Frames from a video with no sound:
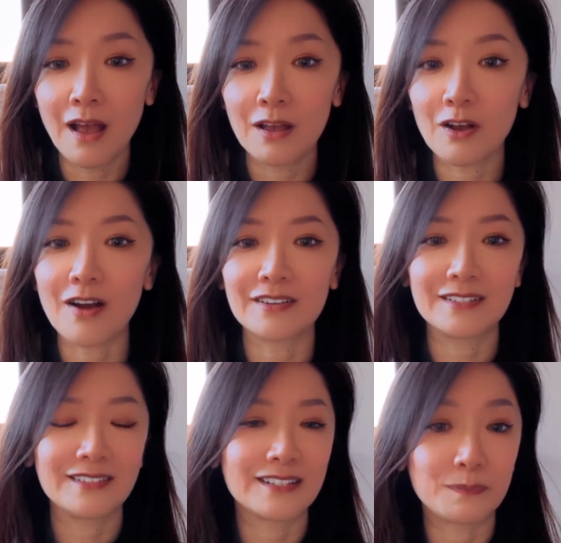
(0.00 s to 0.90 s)
called
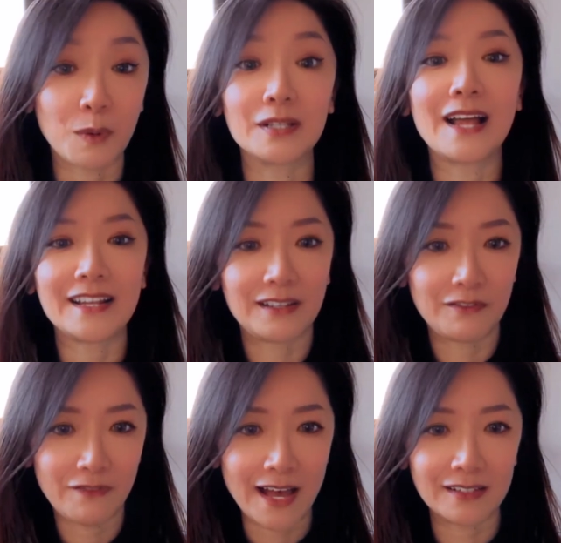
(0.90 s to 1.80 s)
the spotlight
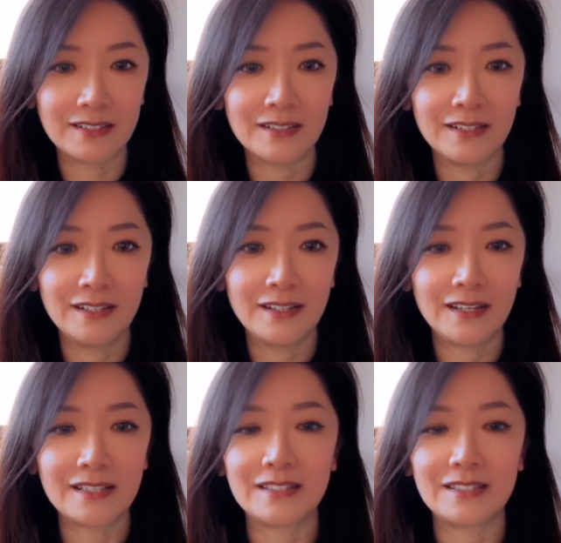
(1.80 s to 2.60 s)
effect. It's